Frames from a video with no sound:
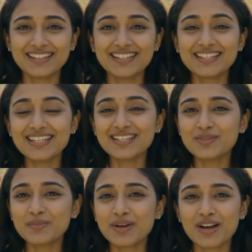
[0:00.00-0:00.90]
this
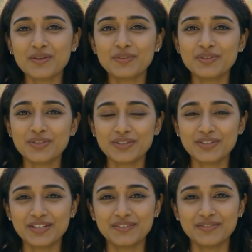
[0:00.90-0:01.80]
nasal spray offers quick
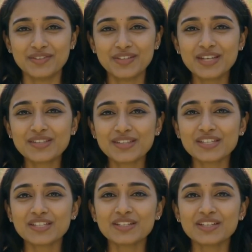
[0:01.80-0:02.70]
relief,
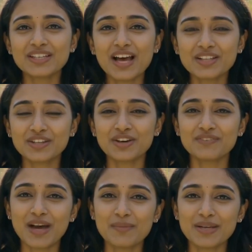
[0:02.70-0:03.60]
especially when nausea or
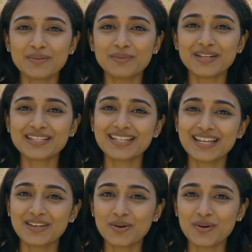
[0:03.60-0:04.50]
vomiting prevents
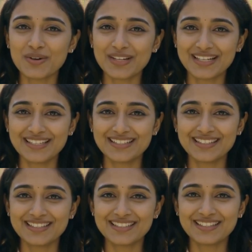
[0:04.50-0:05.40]
taking oral
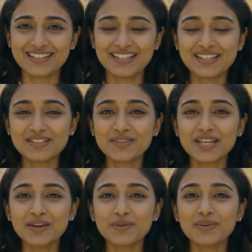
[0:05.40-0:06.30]
medications. In this
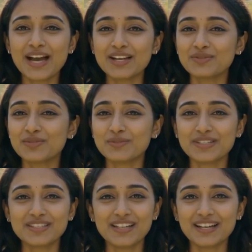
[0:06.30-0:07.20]
video, we'll guide you through
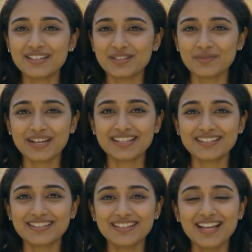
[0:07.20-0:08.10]
the design of the
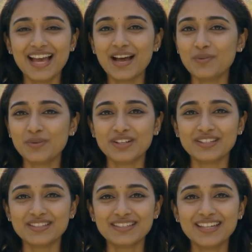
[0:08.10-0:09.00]
device, how it
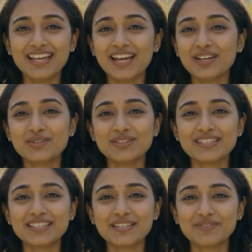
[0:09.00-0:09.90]
works, and how to use
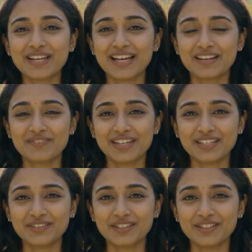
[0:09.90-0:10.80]
it safely and
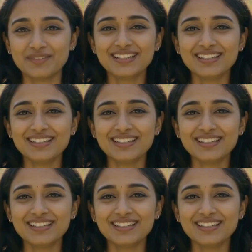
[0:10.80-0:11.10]
effectively.